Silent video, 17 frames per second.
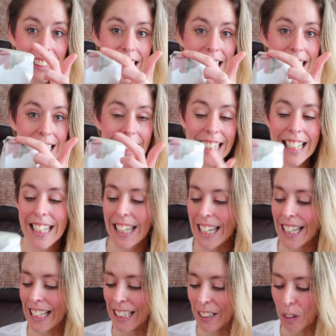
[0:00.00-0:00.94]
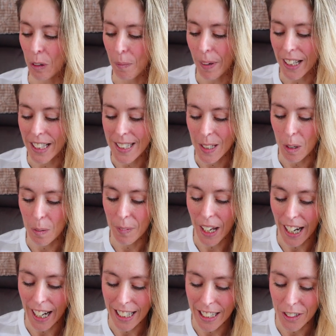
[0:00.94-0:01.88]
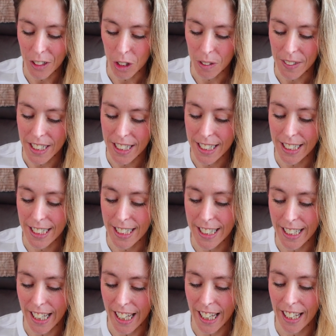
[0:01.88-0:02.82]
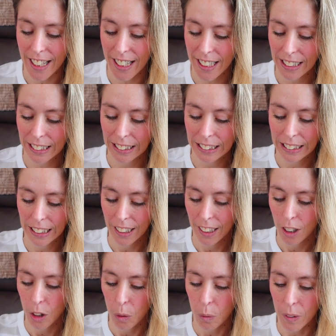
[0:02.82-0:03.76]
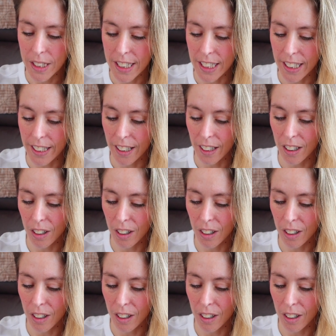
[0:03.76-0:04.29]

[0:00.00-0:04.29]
it's leaking a little bit, so I'm kind of nervous to see what's in here.